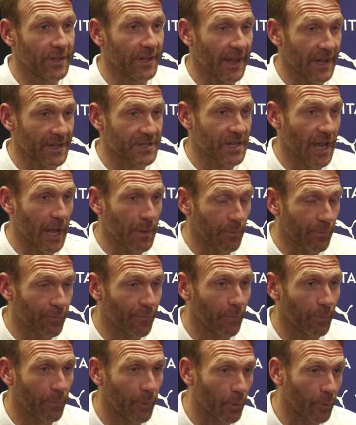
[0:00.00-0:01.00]
your next game of
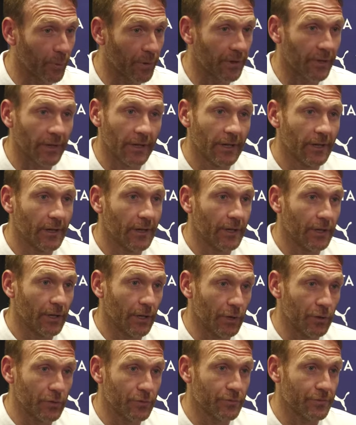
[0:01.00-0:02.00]
football. And,
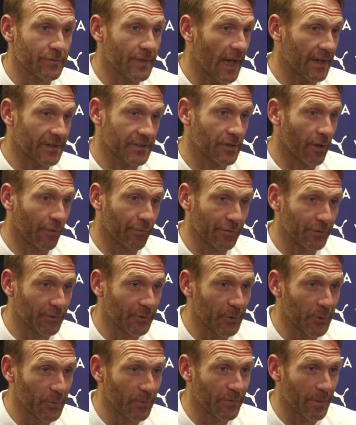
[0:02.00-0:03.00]
you know, that's nothing to
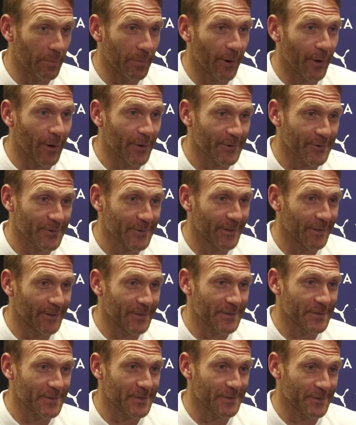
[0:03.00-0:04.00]
do with the past, and
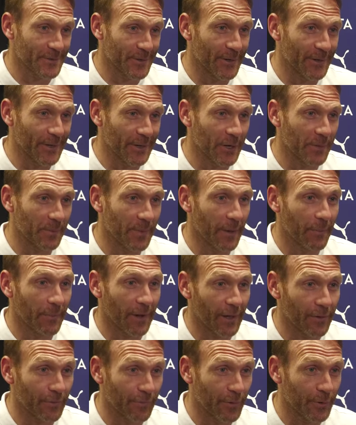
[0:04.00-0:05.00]
it's certainly going to be
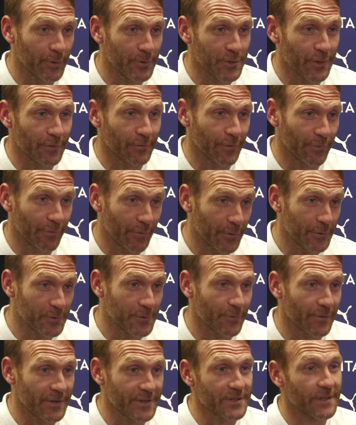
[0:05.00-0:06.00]
about the future. And the
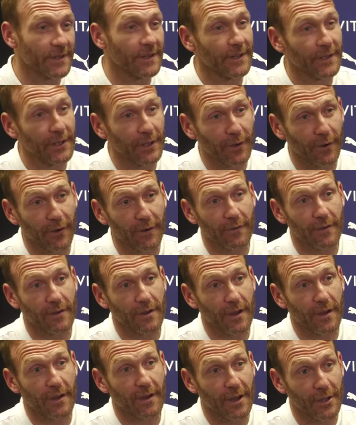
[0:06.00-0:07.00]
future is, you know,
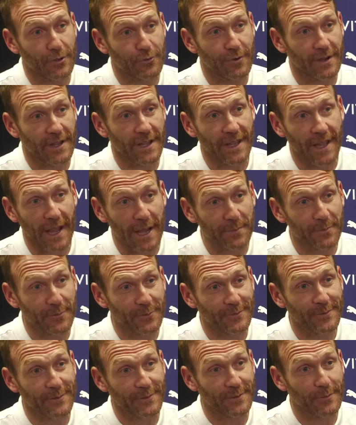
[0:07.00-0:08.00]
a tricky
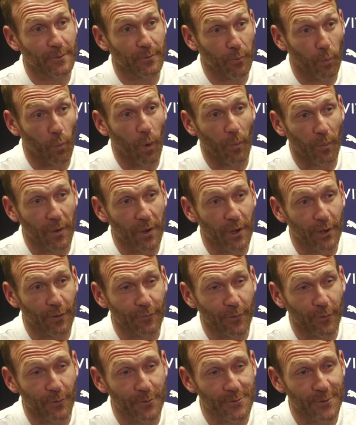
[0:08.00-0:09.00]
game, one we can
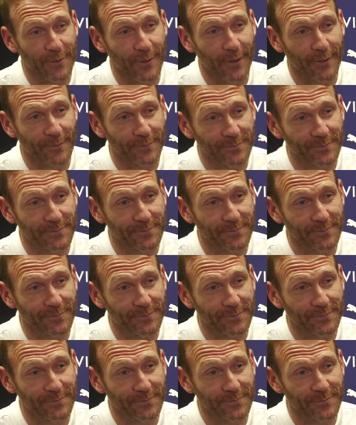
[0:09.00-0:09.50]
look forward to, though.